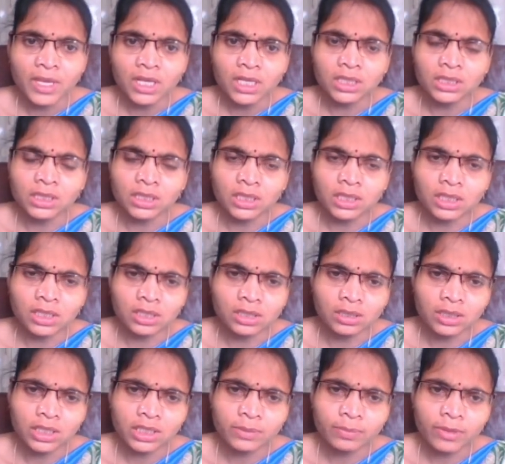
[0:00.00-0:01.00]
So
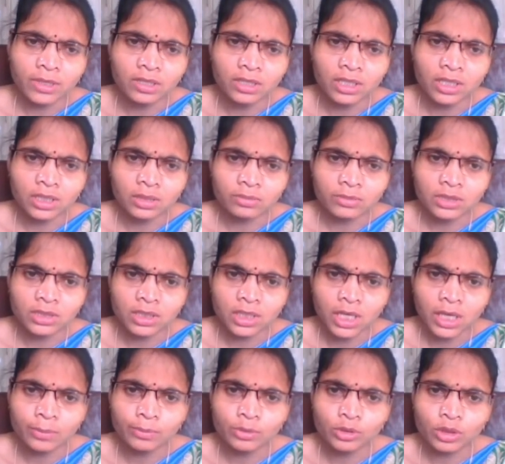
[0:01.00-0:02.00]
explain terms:
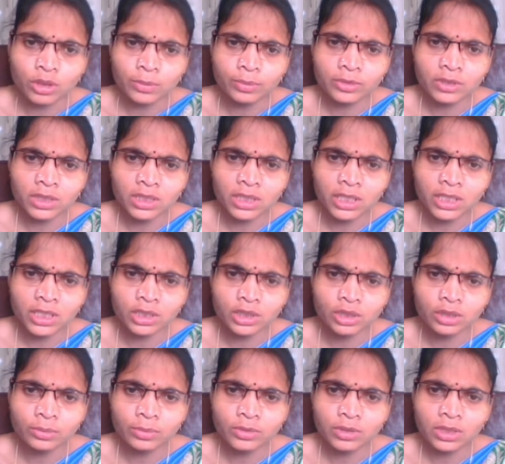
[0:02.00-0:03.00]
absorption,
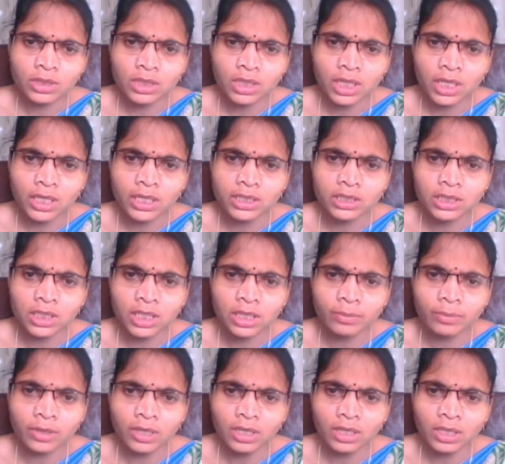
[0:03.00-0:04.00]
adsorption,
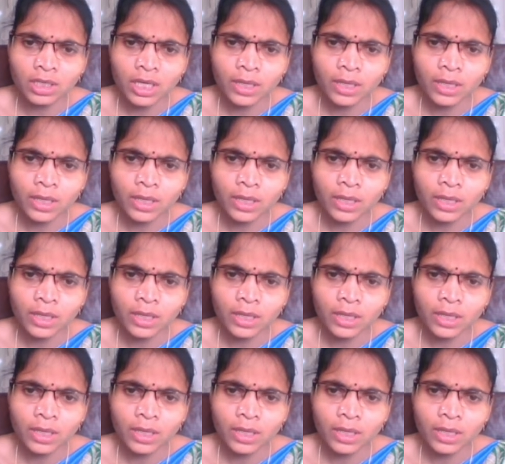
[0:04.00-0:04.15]
adsorbent,